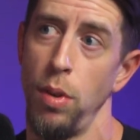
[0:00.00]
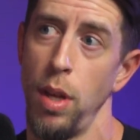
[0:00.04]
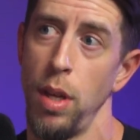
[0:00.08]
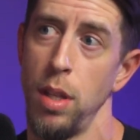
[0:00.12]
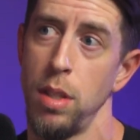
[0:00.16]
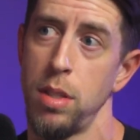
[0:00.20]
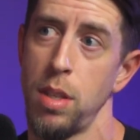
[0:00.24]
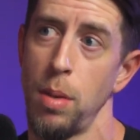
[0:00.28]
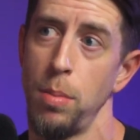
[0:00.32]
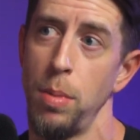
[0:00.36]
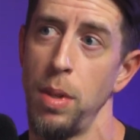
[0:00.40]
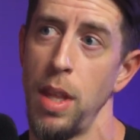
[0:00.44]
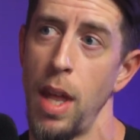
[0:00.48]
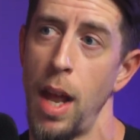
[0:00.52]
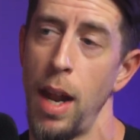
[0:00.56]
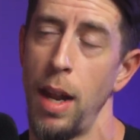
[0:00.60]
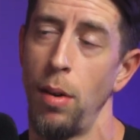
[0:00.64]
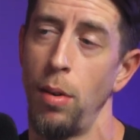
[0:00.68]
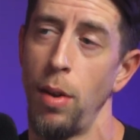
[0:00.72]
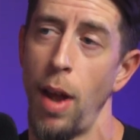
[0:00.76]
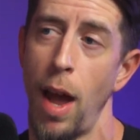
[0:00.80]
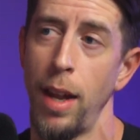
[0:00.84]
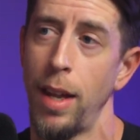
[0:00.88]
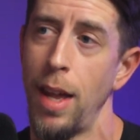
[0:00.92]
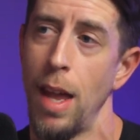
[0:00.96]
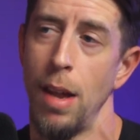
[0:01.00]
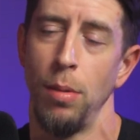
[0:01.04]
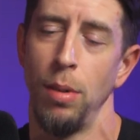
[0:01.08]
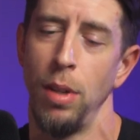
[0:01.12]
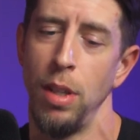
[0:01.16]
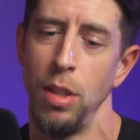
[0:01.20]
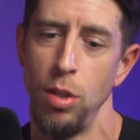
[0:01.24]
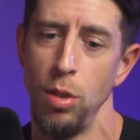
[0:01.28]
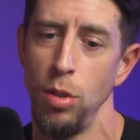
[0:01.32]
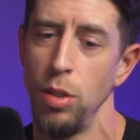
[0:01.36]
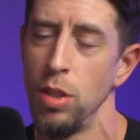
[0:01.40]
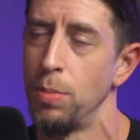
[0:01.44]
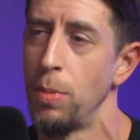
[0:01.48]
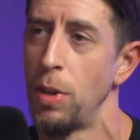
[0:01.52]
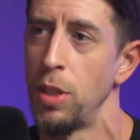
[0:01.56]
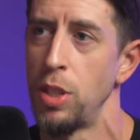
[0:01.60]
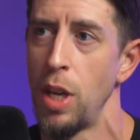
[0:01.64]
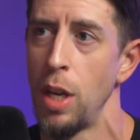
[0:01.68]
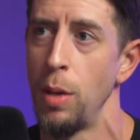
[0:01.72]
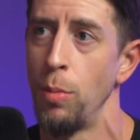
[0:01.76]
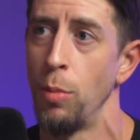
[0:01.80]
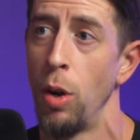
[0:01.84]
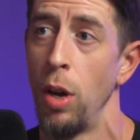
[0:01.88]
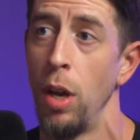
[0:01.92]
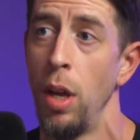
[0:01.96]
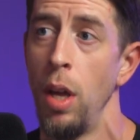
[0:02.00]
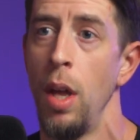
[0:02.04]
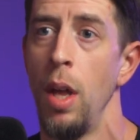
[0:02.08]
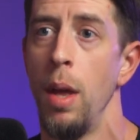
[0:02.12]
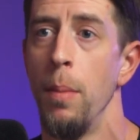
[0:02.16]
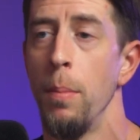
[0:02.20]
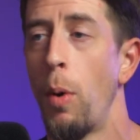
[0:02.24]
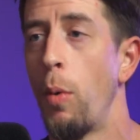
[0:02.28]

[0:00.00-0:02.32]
It's something that I can't really do as much anymore.